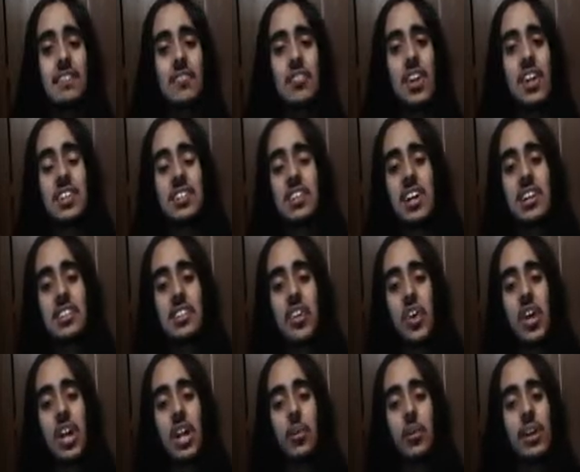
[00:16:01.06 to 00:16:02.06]
Drake and Josh Go
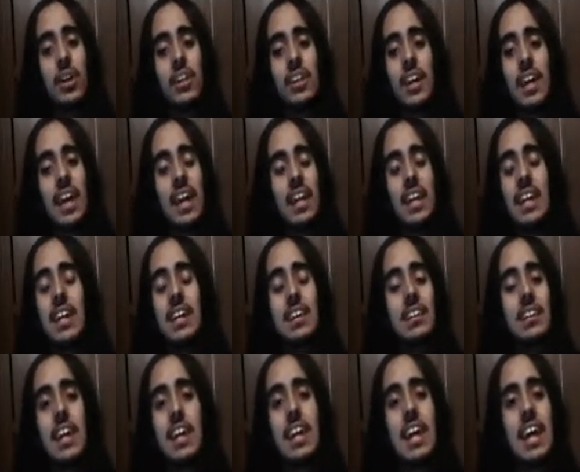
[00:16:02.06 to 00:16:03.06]
Hollywood. The
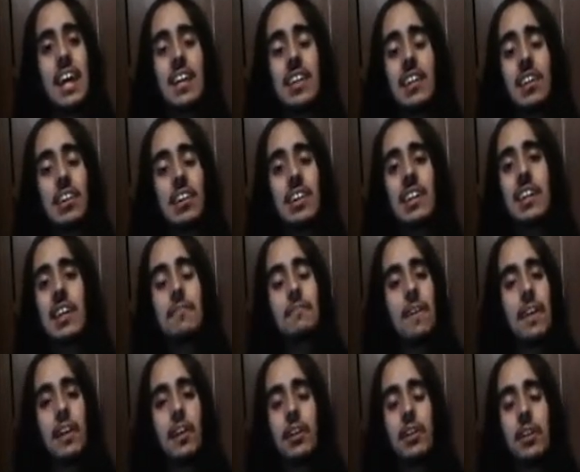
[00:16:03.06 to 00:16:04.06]
ending, they end on a
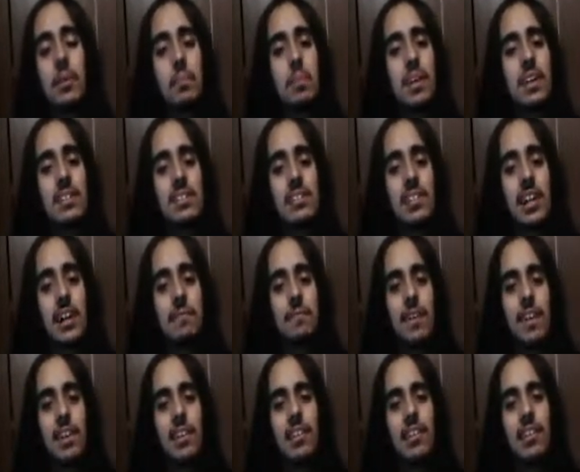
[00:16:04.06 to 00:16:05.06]
cliffhanger, the biggest
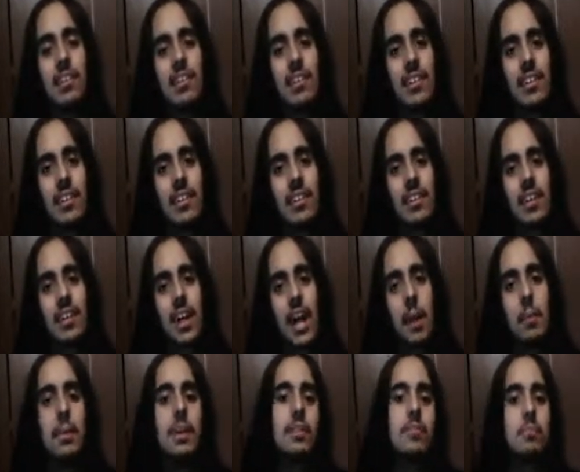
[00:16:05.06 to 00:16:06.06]
cliffhanger. I
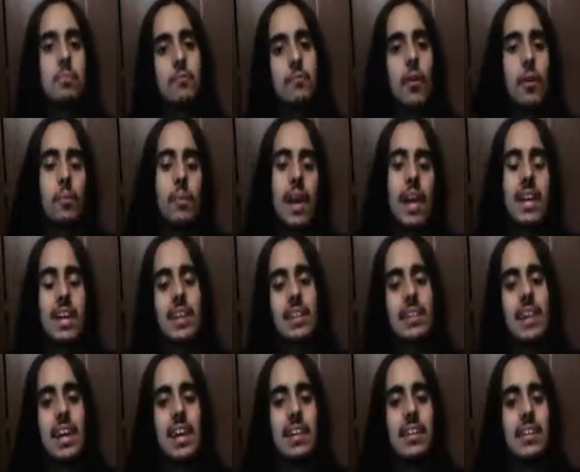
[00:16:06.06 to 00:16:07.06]
mean, for Megan,
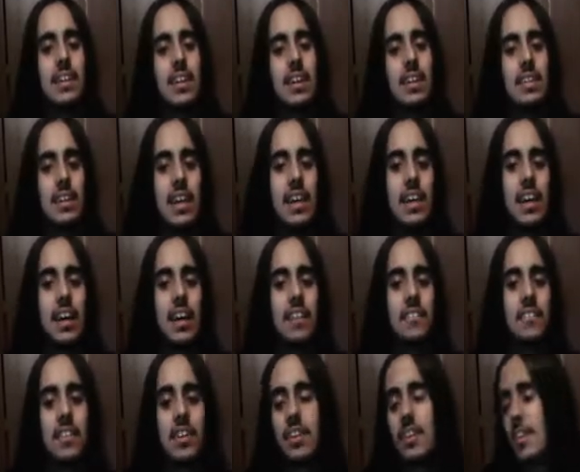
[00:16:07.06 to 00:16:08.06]

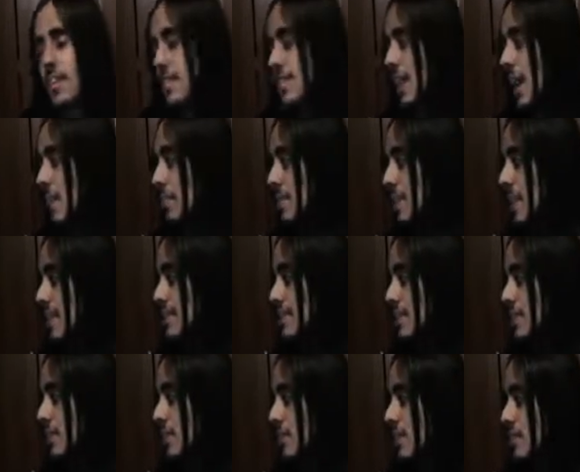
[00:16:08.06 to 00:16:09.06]
because I'm
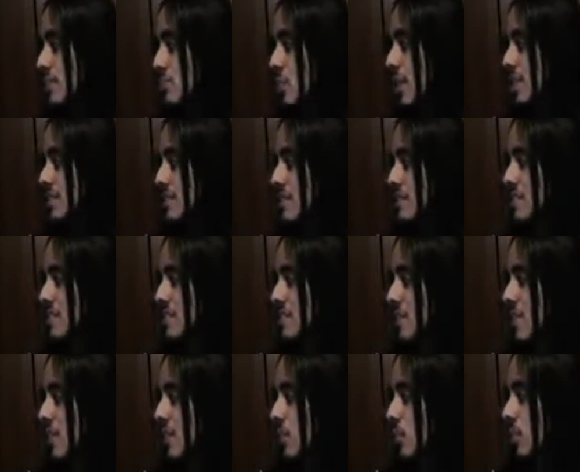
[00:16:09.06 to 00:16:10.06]
guessing the reason why Dan
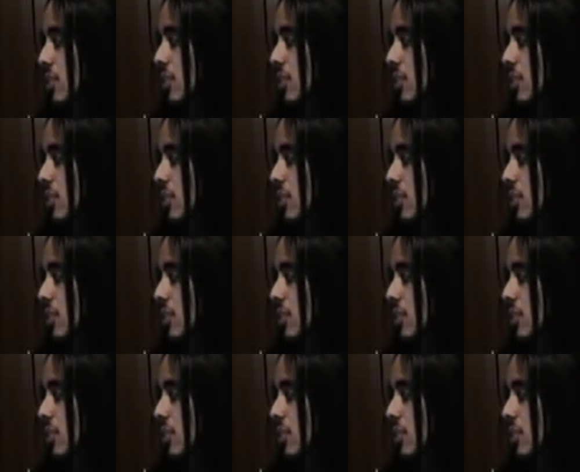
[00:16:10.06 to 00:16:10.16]
Schneider